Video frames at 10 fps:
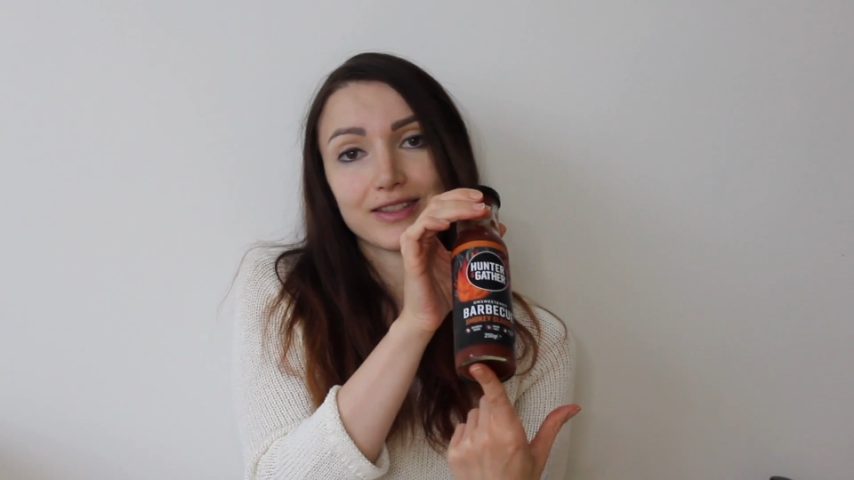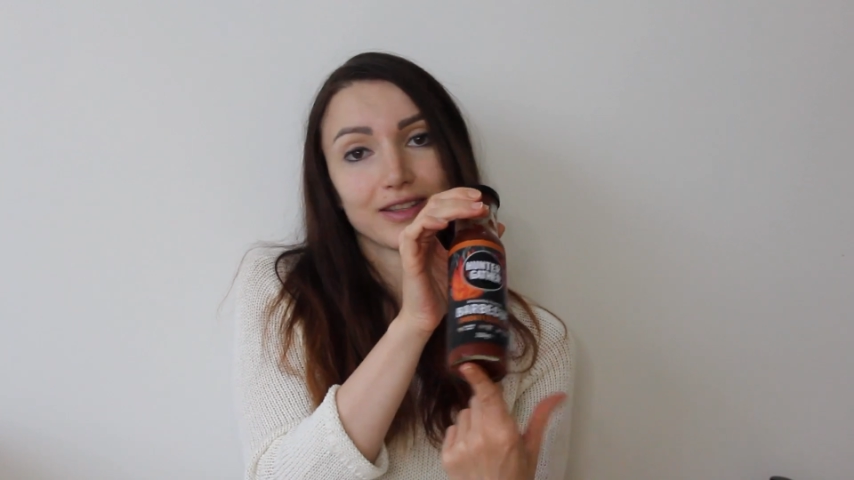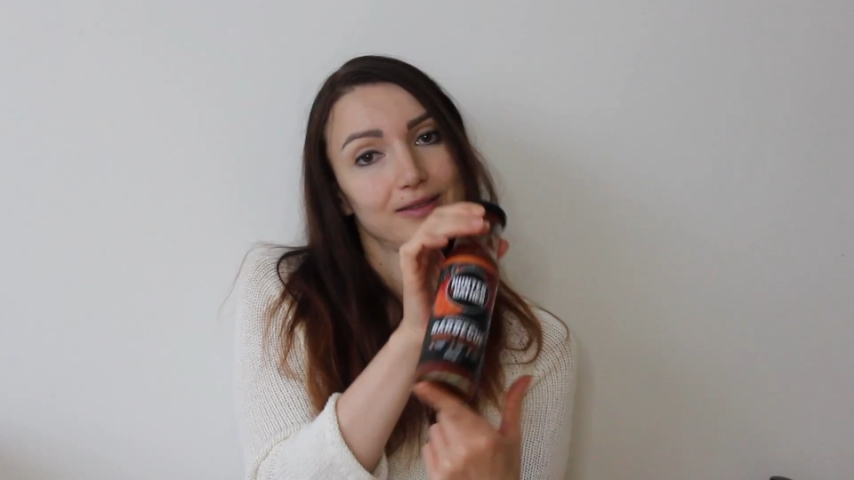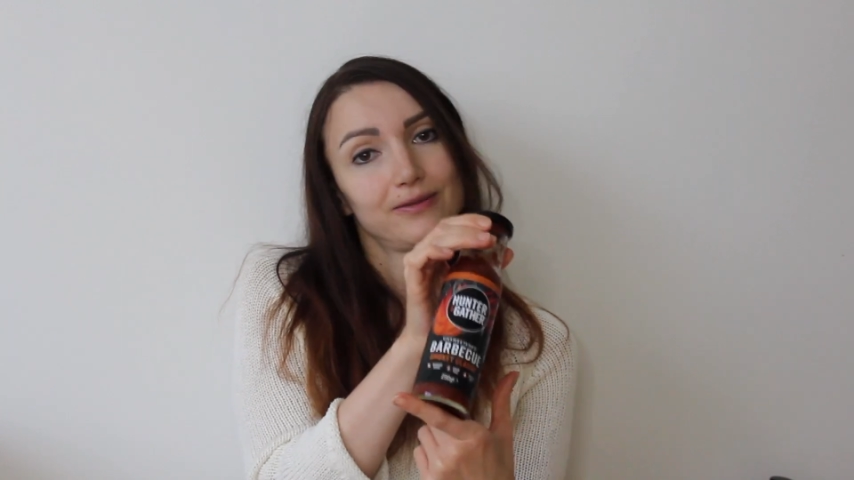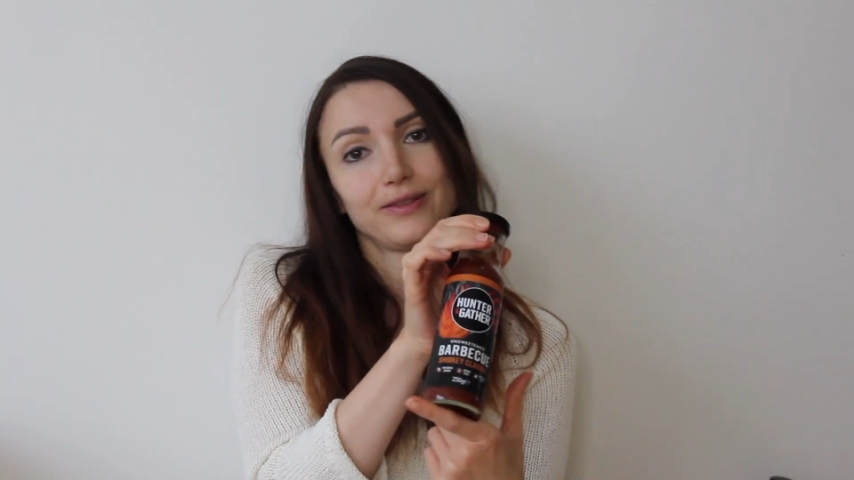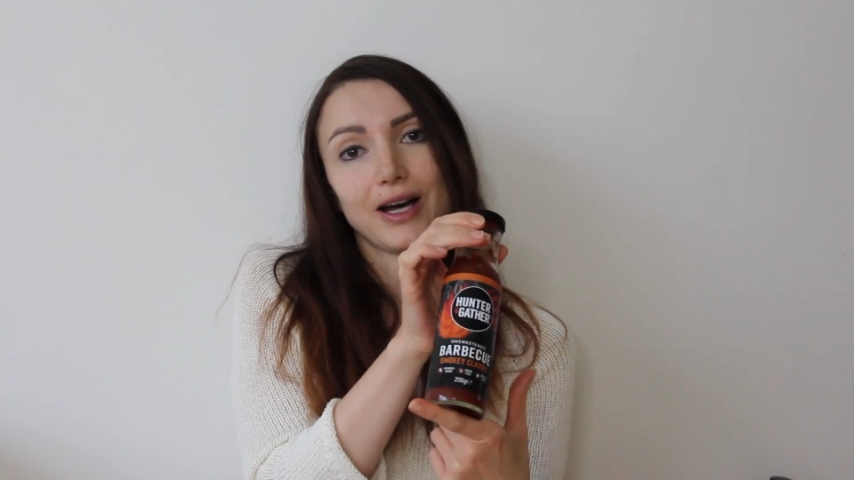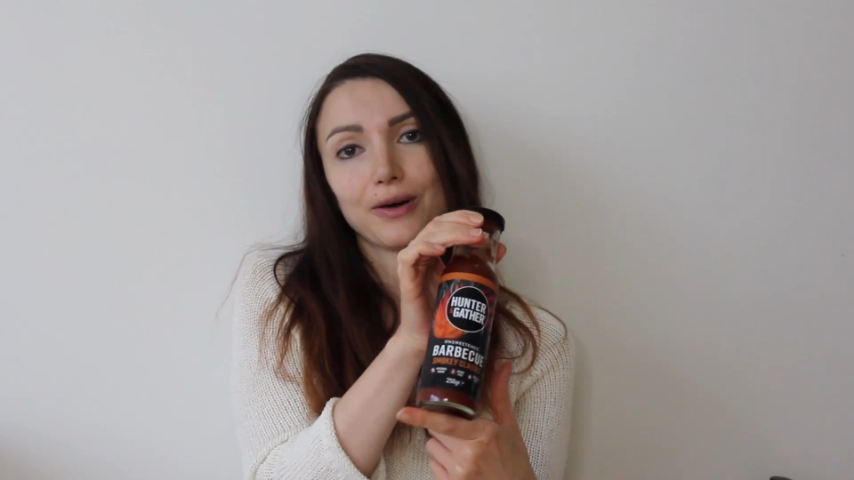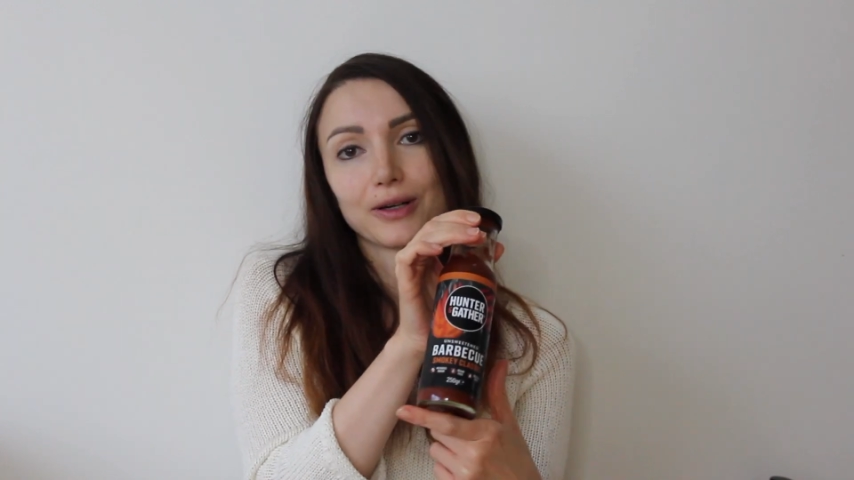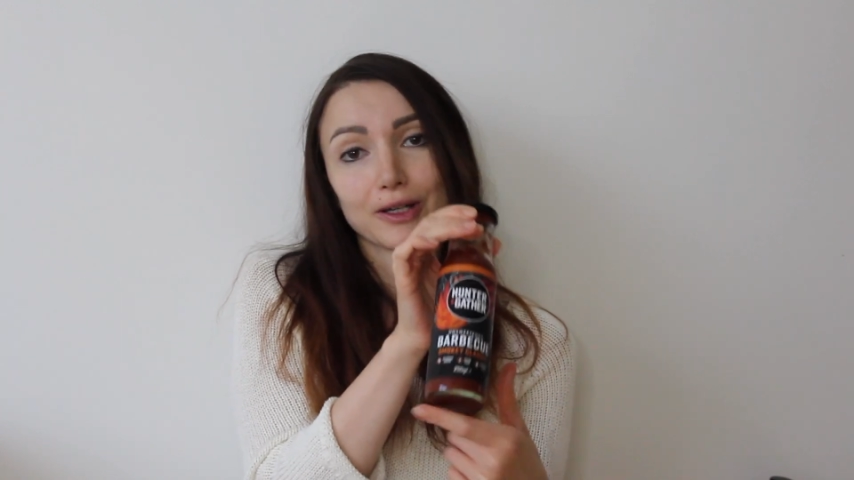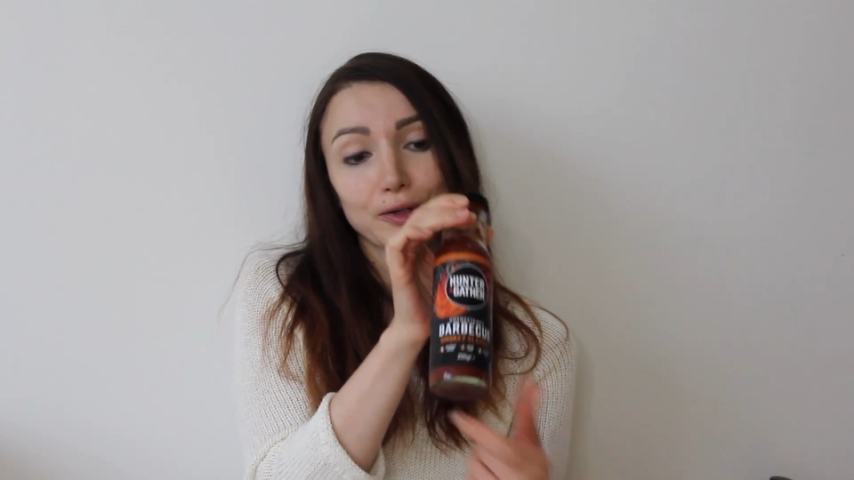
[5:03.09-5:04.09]

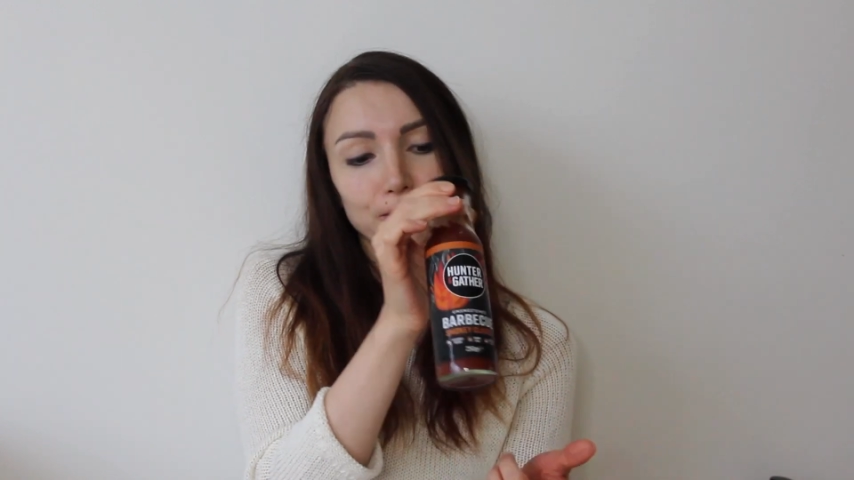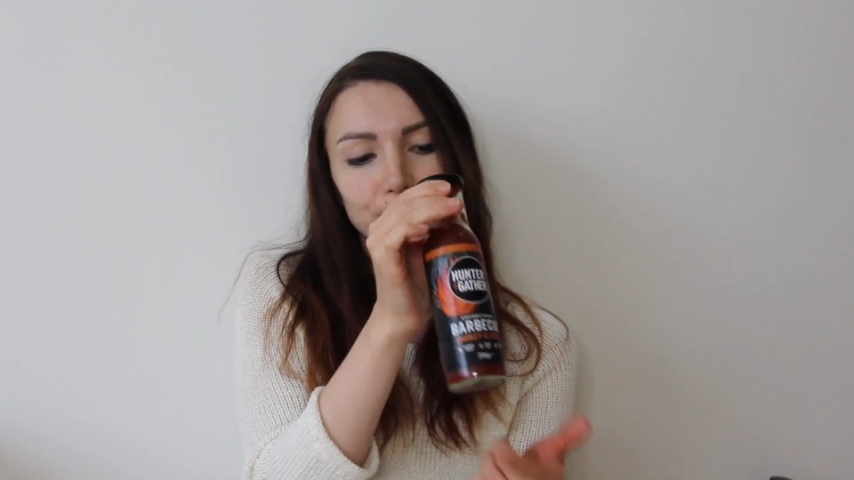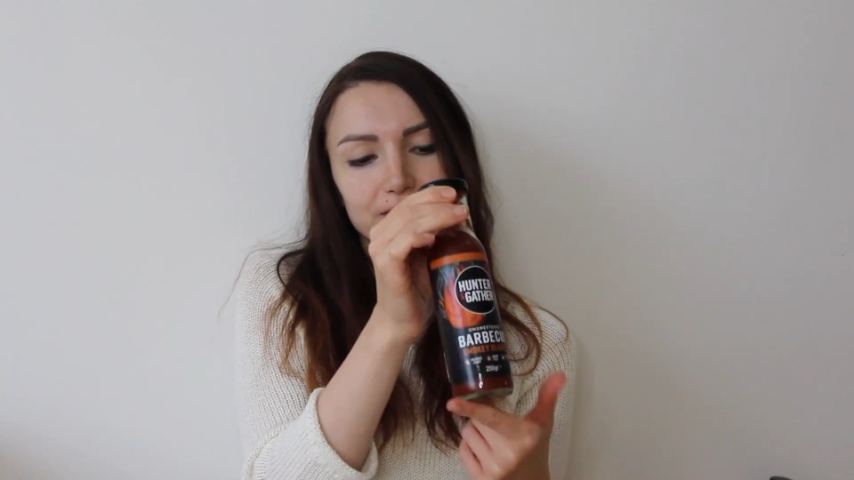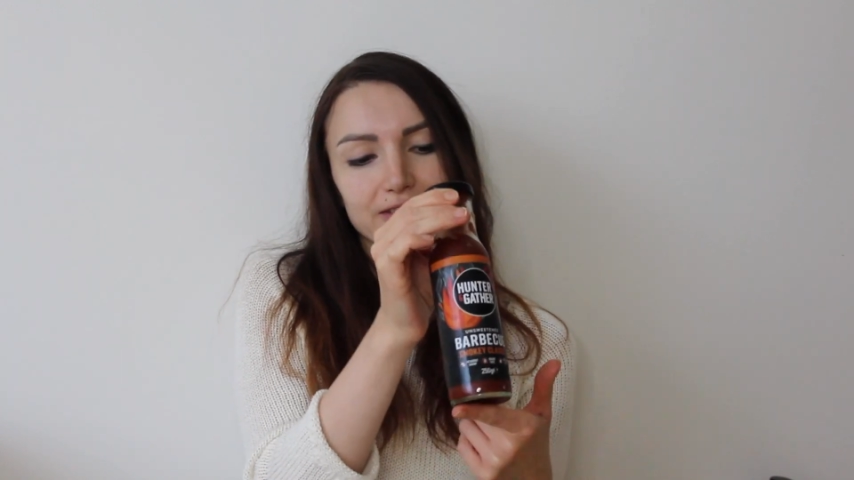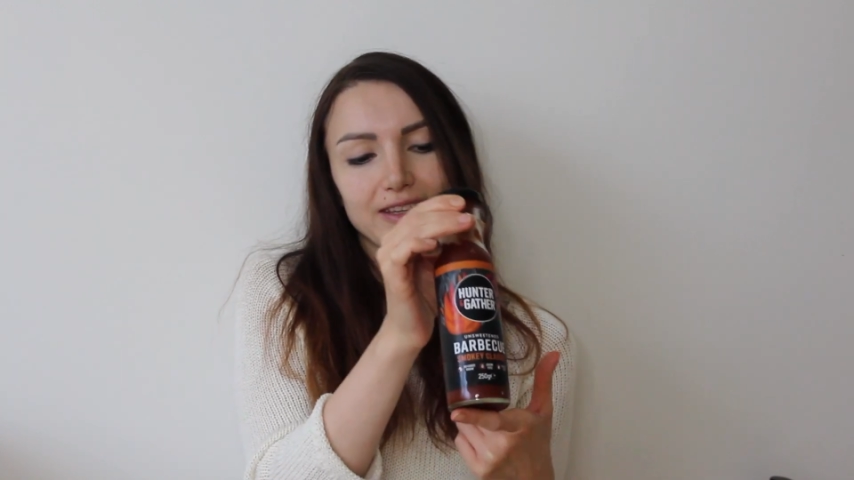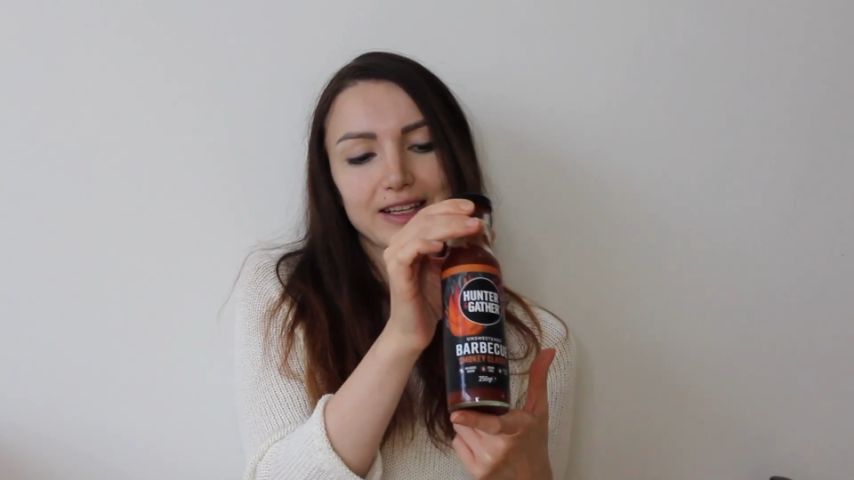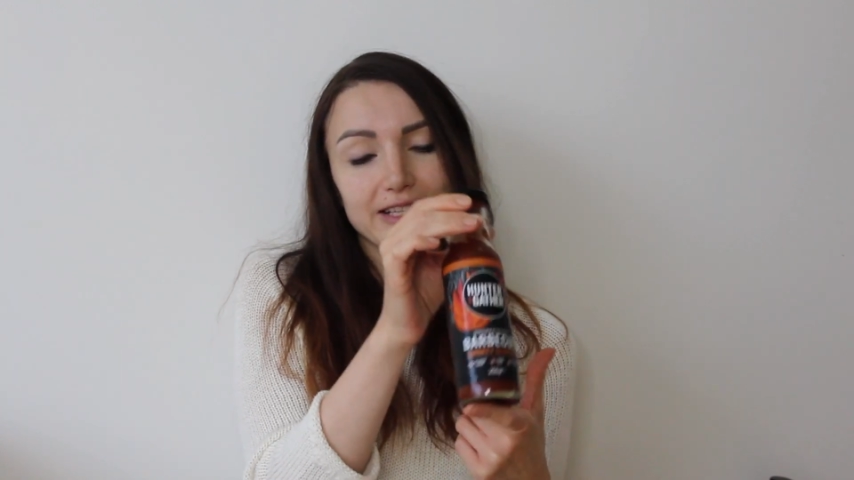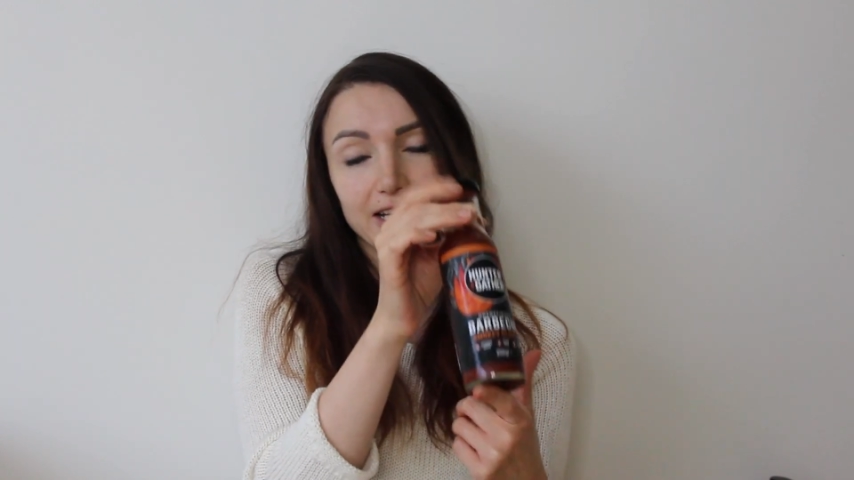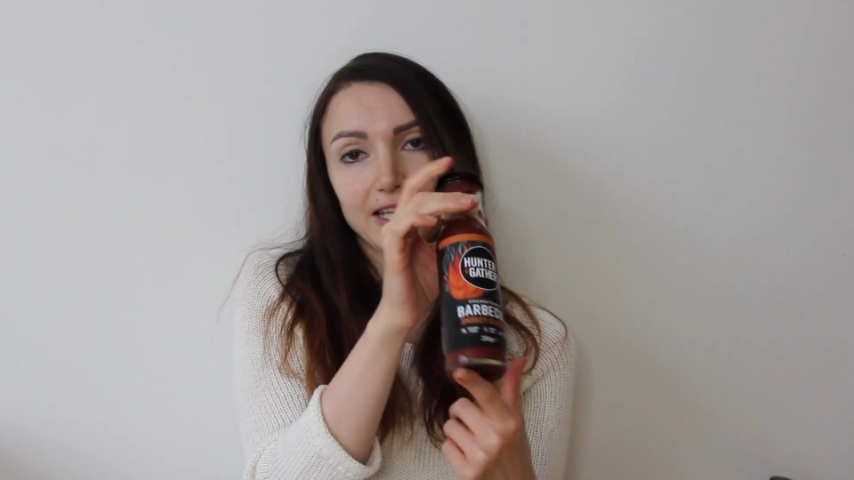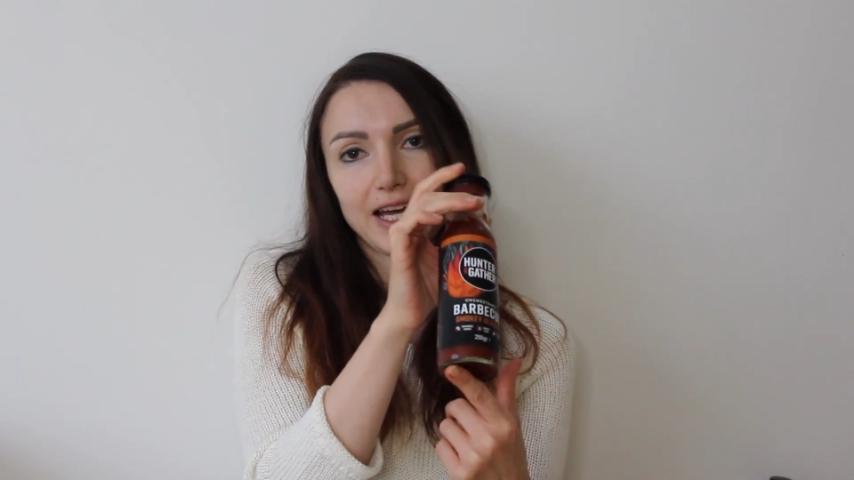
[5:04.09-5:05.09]
sunflower oils,
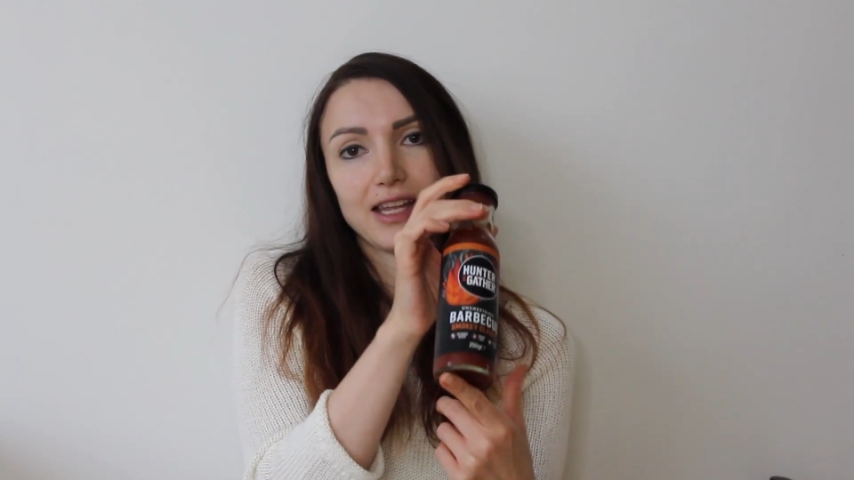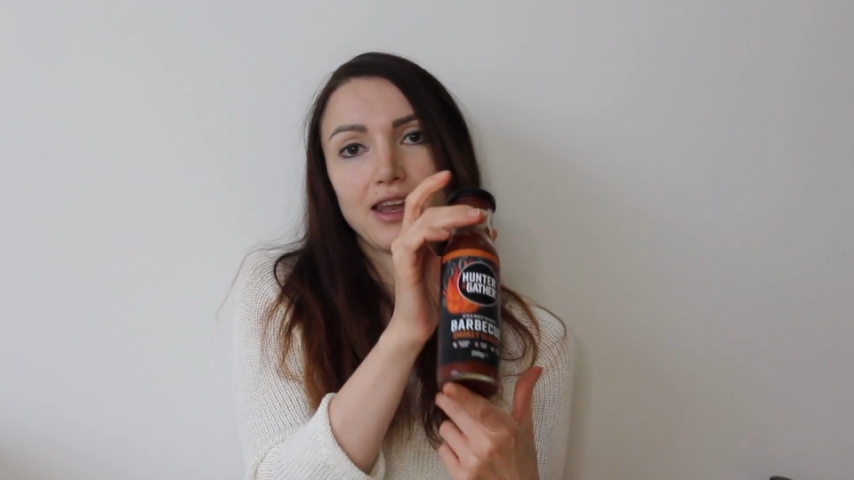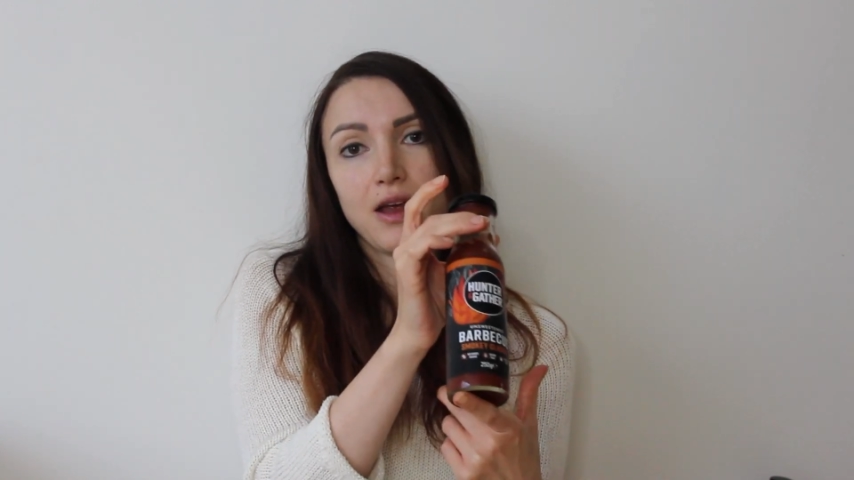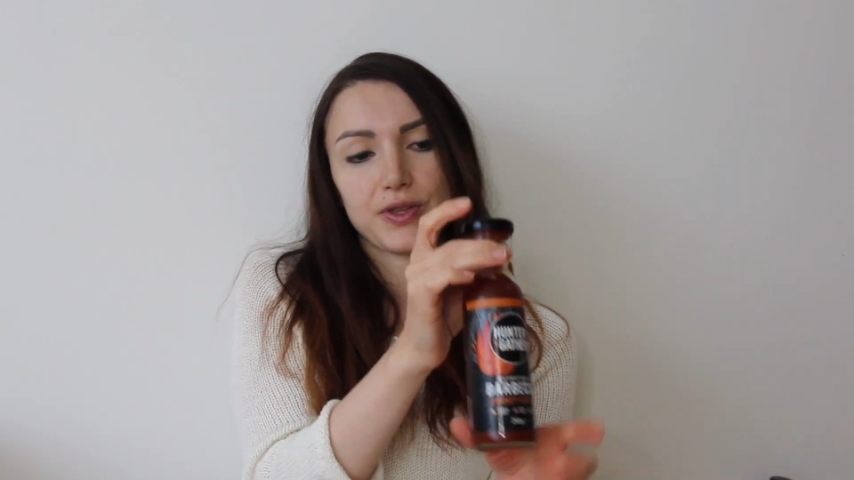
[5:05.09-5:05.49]
things like that.